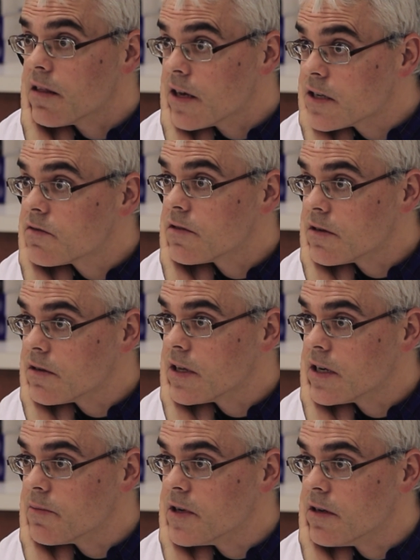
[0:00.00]
Thanks for
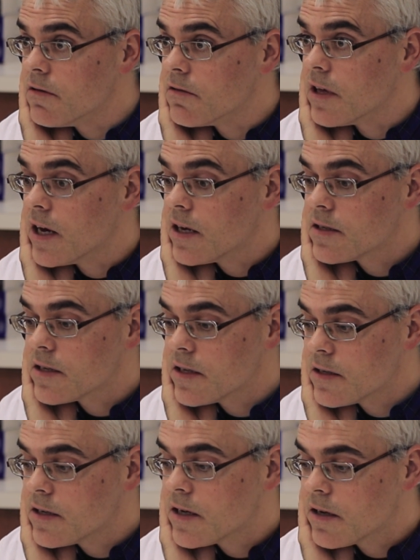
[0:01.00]
letting me know that,
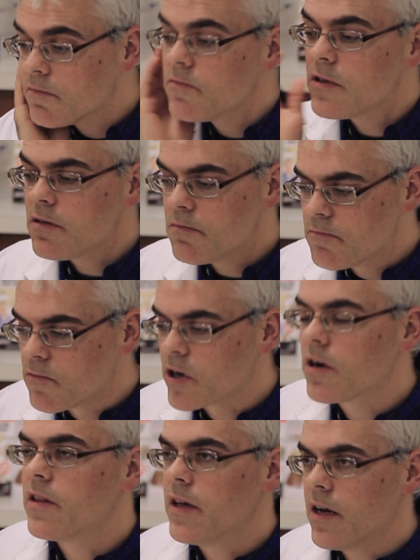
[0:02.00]
and we'll
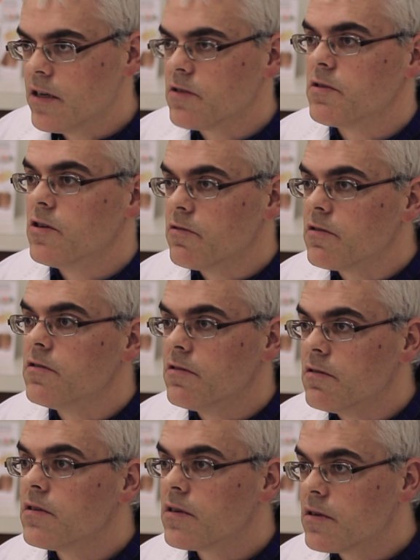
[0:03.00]
work on that as we go
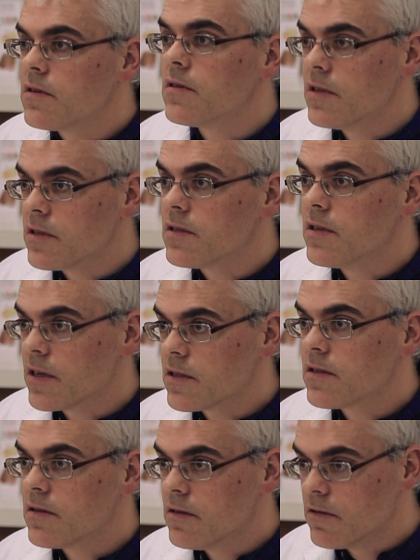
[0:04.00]
through this
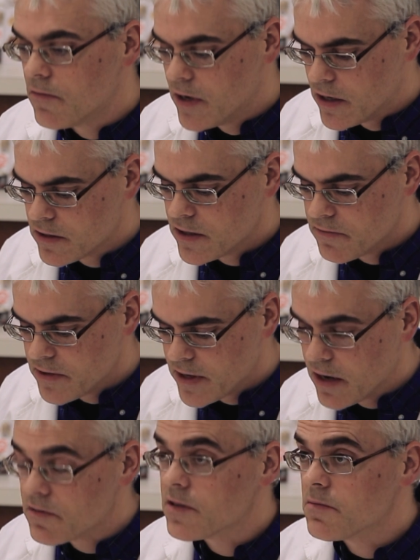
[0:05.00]
next little while and see if we
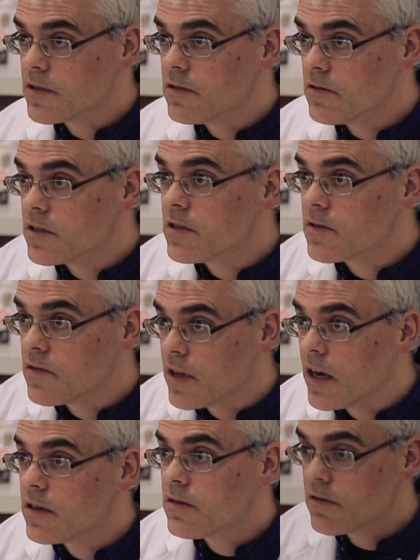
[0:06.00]
have some solutions for
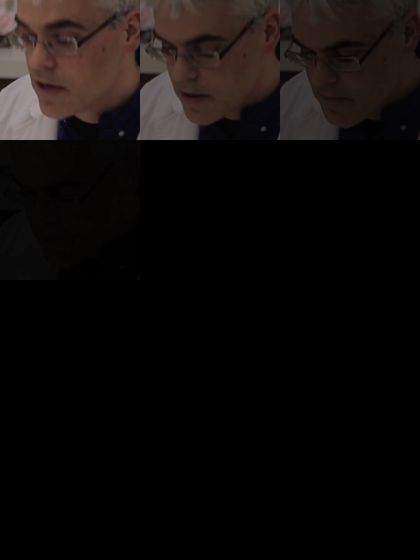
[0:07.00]
that. Okay.